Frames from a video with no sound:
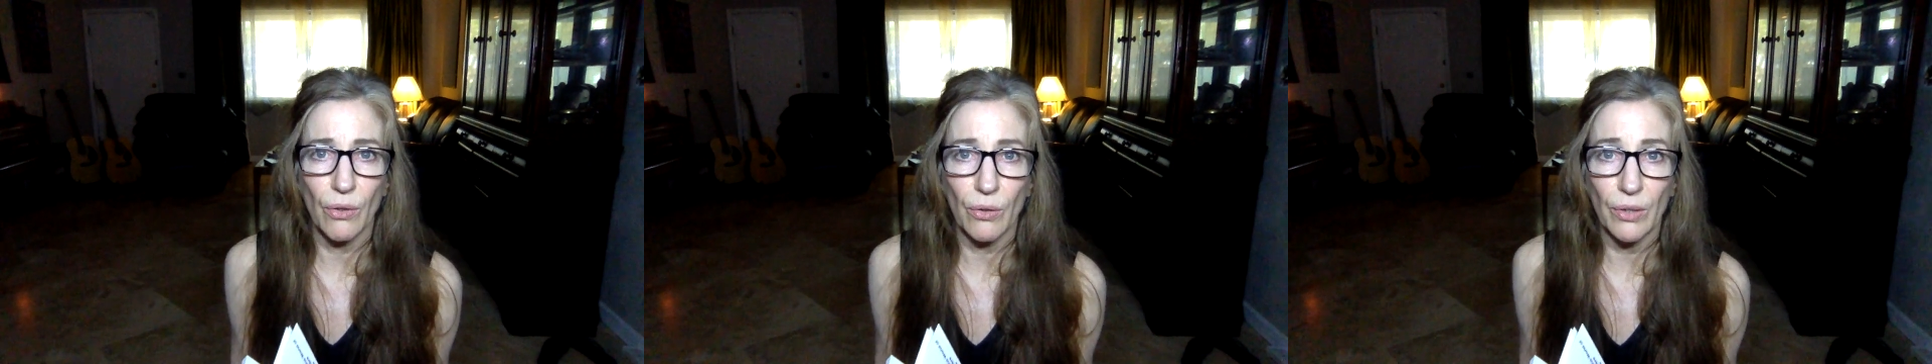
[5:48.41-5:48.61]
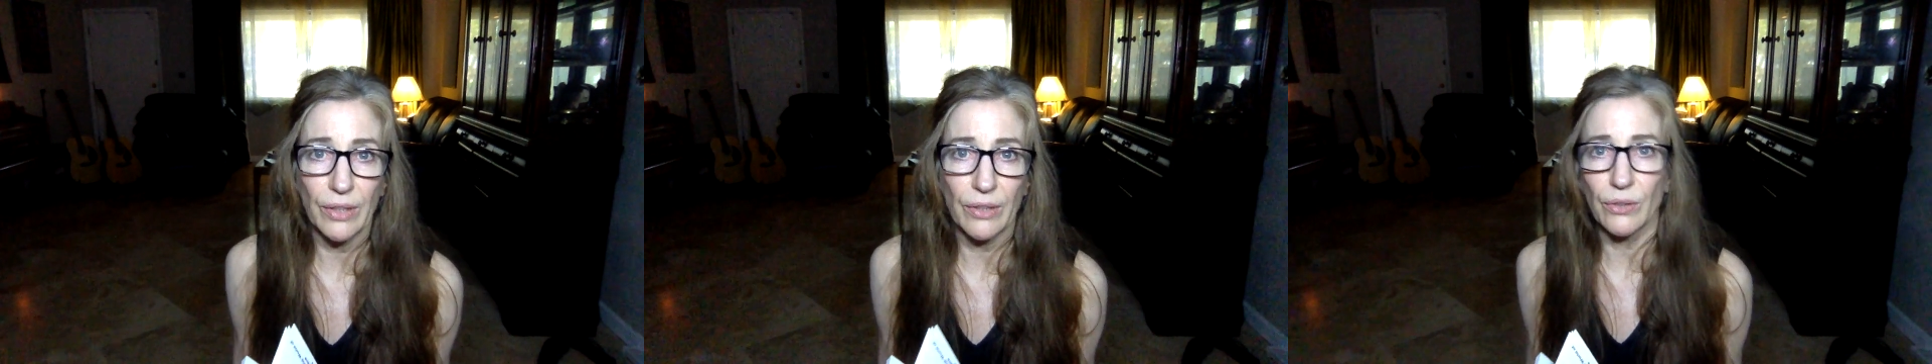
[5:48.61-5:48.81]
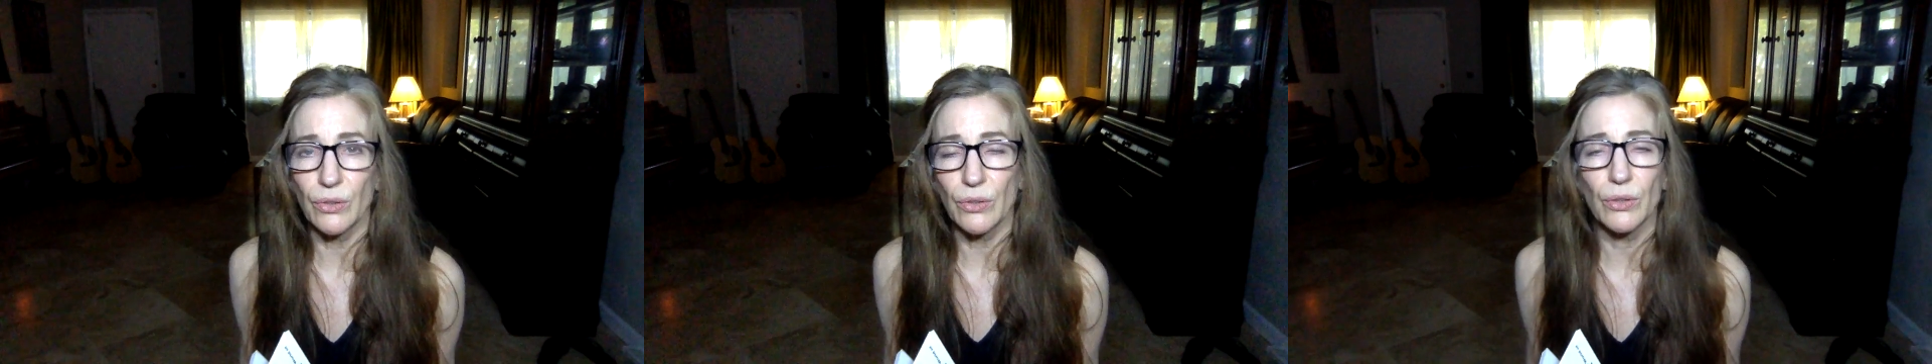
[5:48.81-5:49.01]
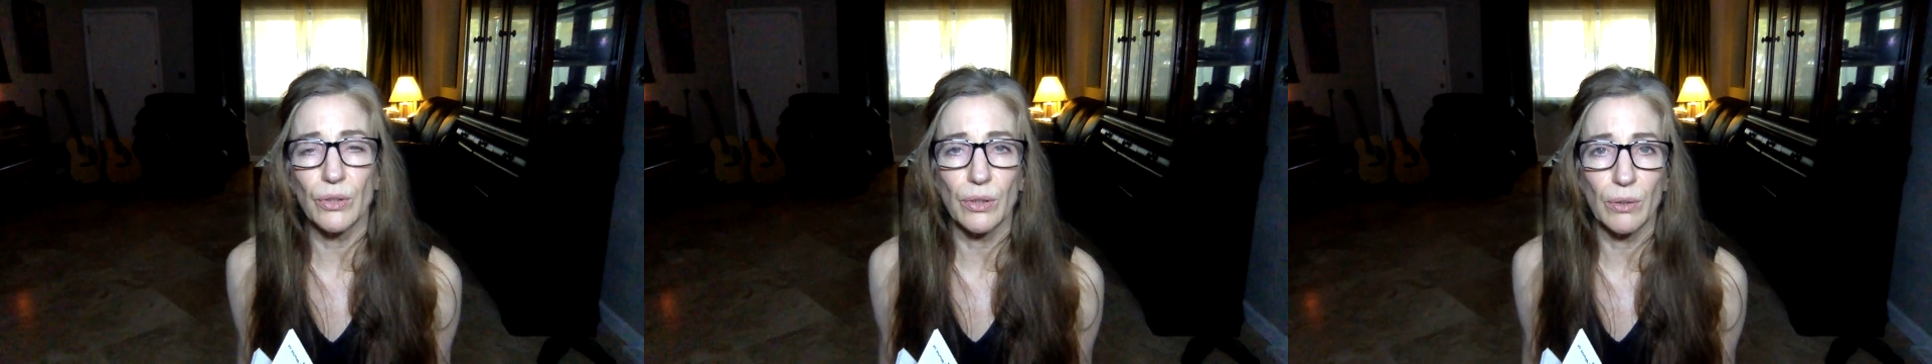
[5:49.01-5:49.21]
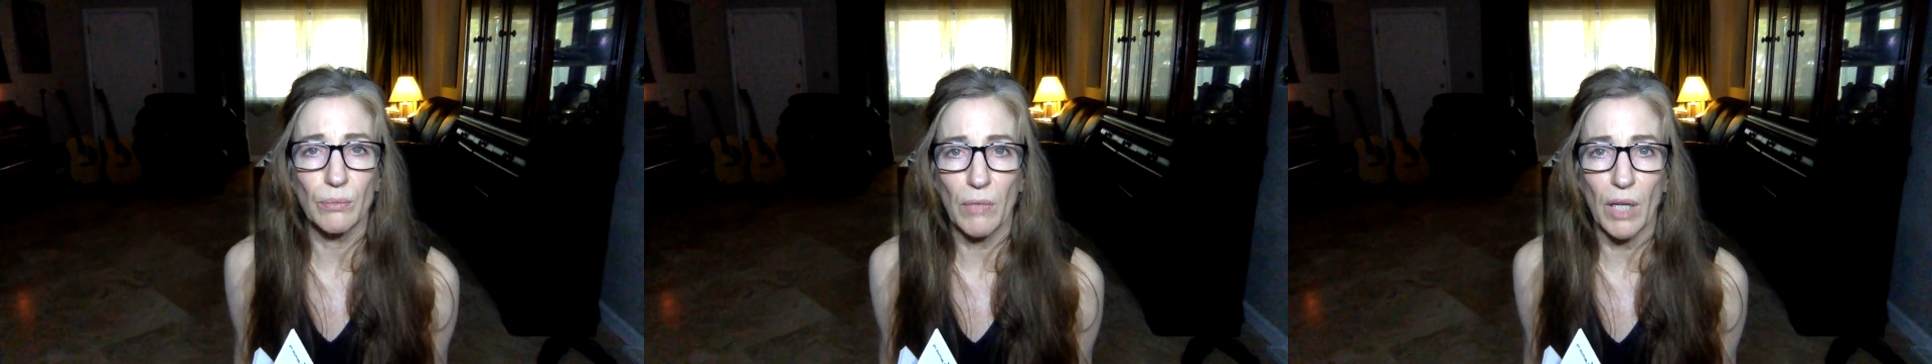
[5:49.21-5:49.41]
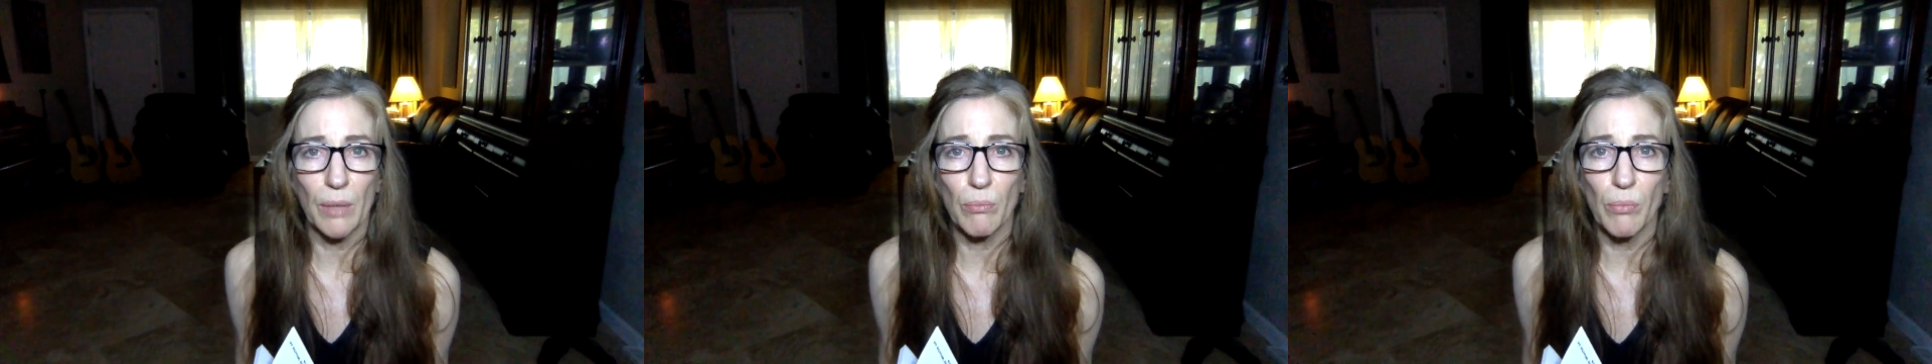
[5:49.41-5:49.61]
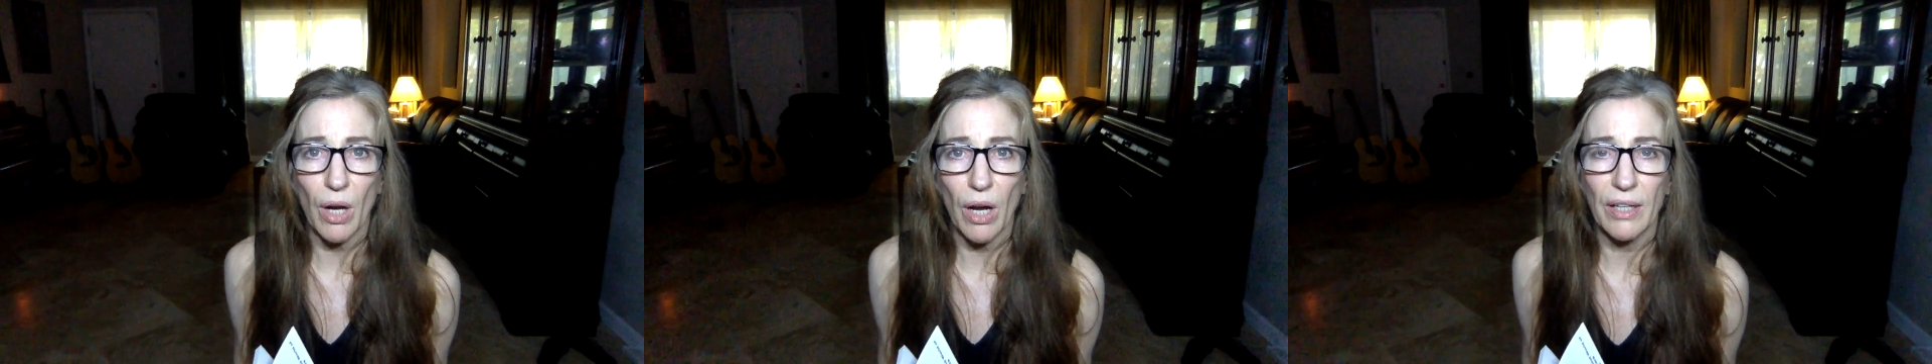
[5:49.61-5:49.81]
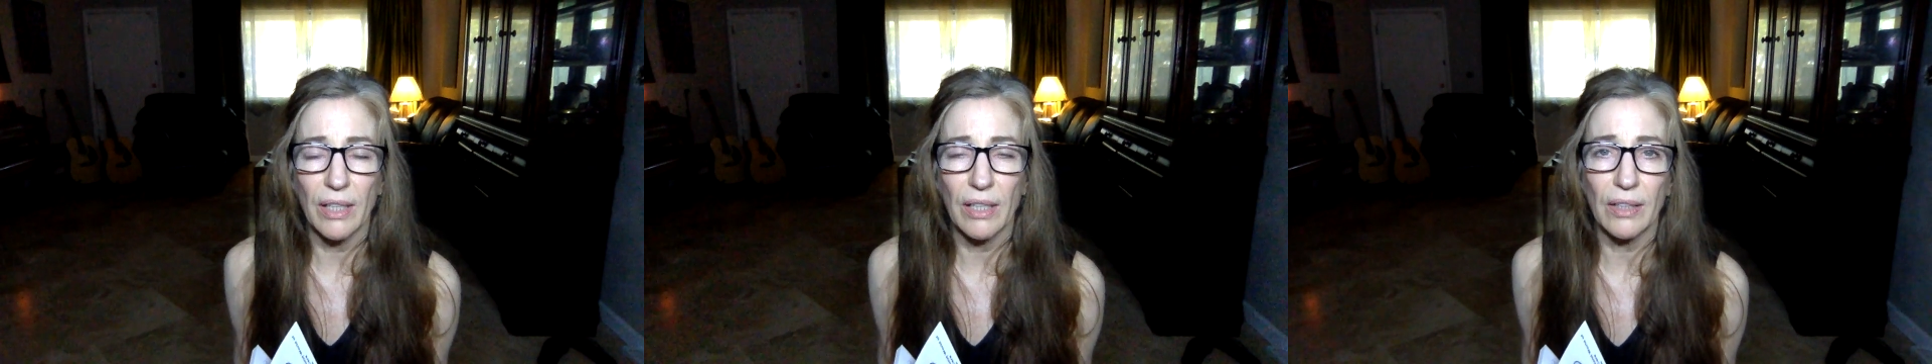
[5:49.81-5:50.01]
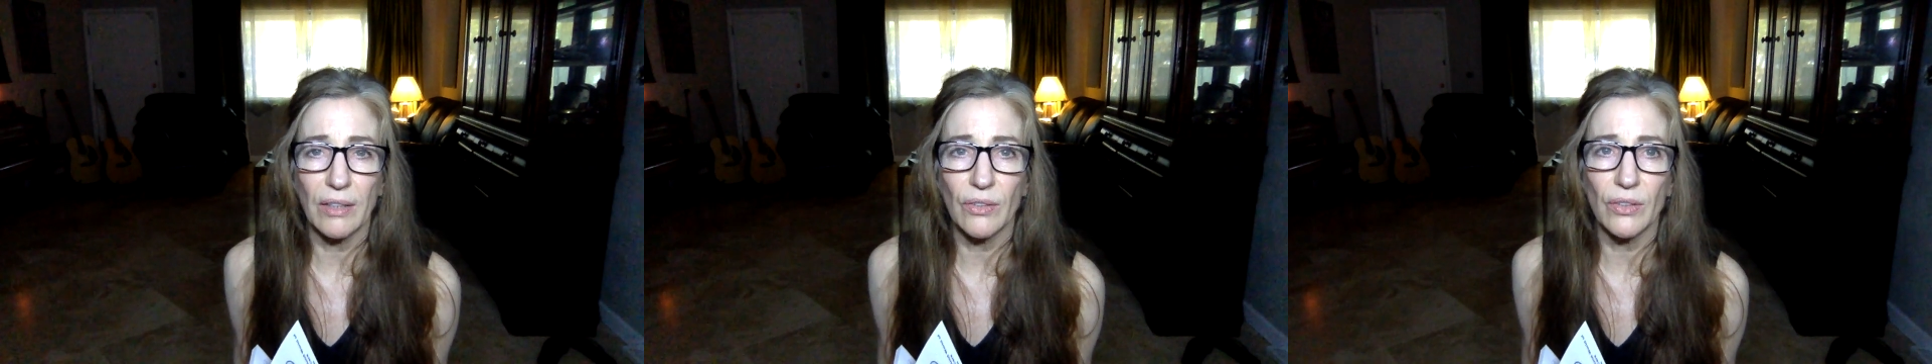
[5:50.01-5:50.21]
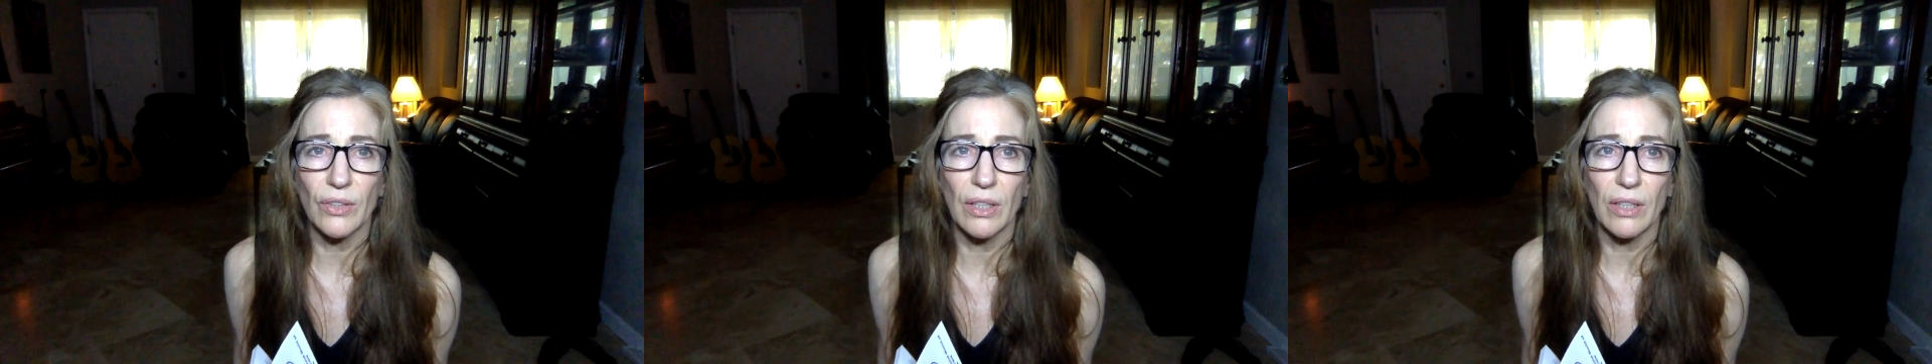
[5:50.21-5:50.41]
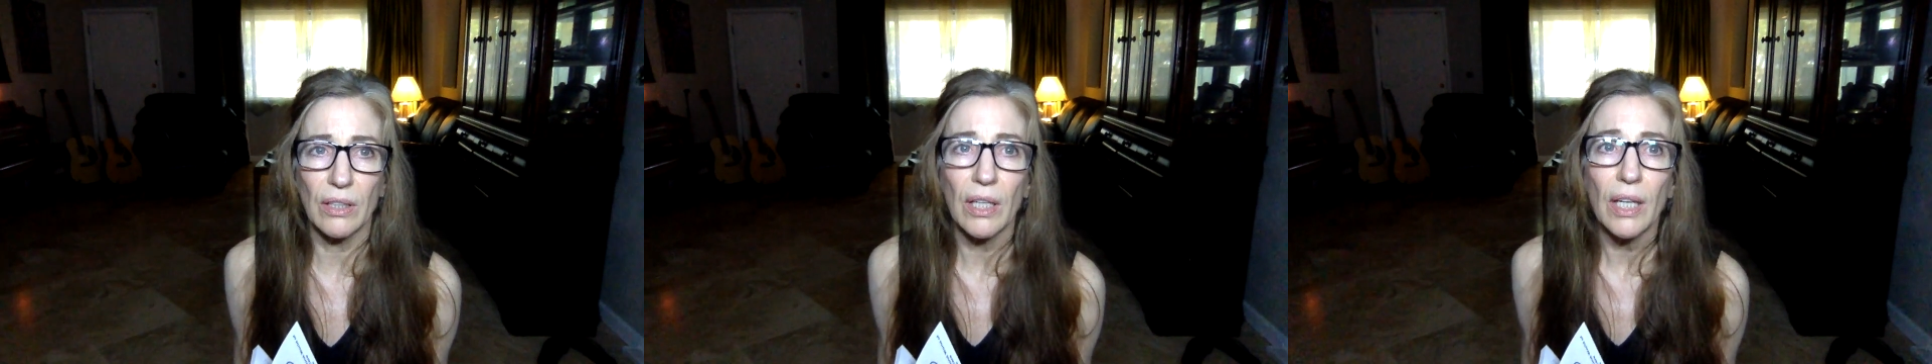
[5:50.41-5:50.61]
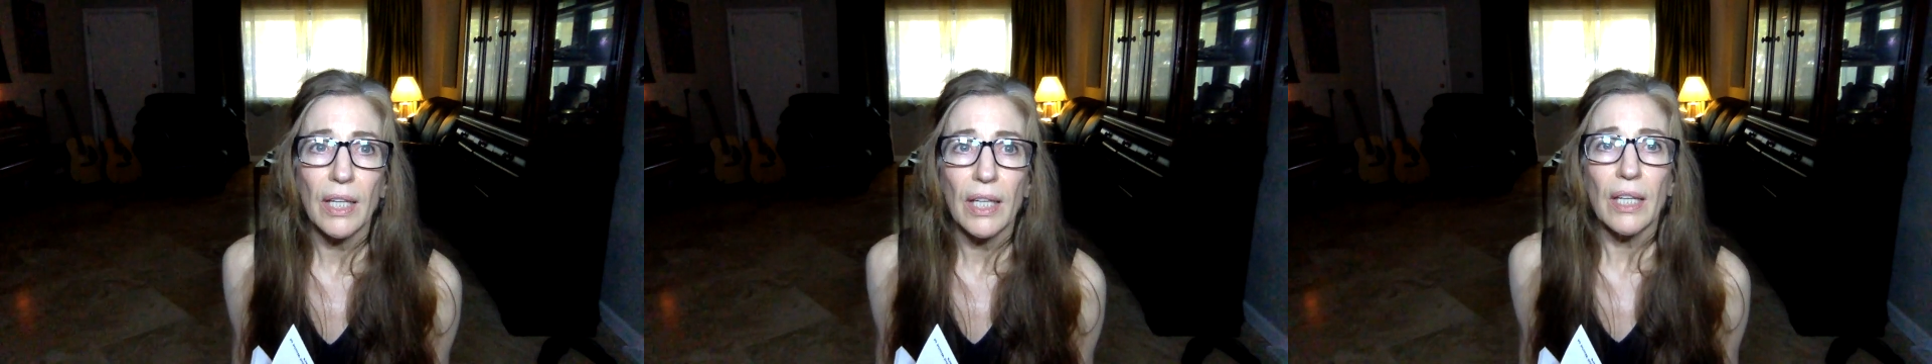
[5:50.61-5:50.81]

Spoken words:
oils to my products and